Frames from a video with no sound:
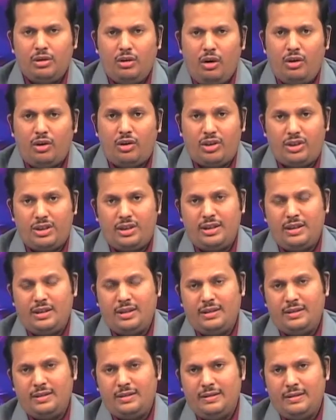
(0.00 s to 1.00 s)

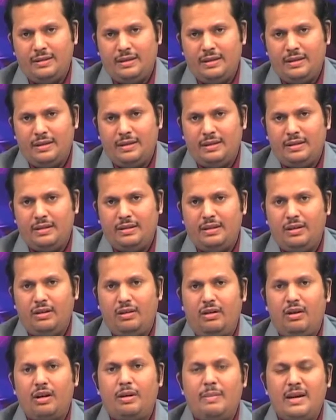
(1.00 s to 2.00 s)
thoughts
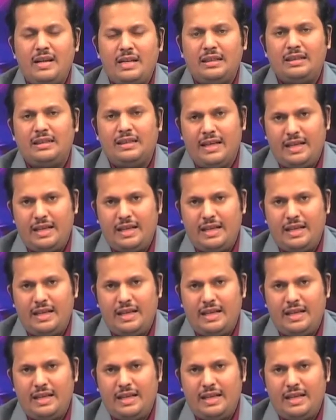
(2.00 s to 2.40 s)
or mental